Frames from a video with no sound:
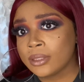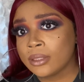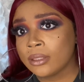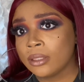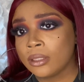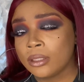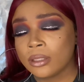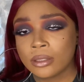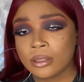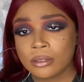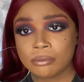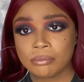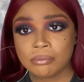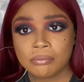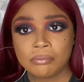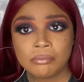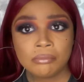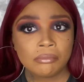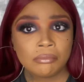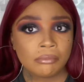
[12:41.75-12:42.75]
look.
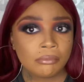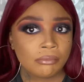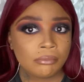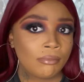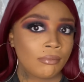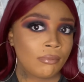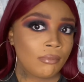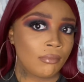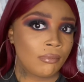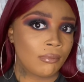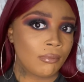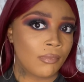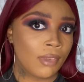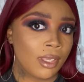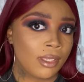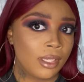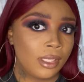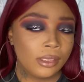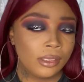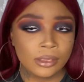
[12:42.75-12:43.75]

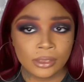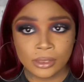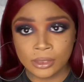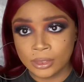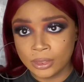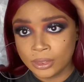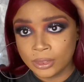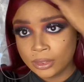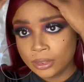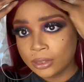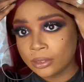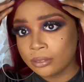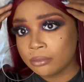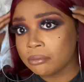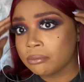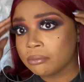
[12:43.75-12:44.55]
It looks good.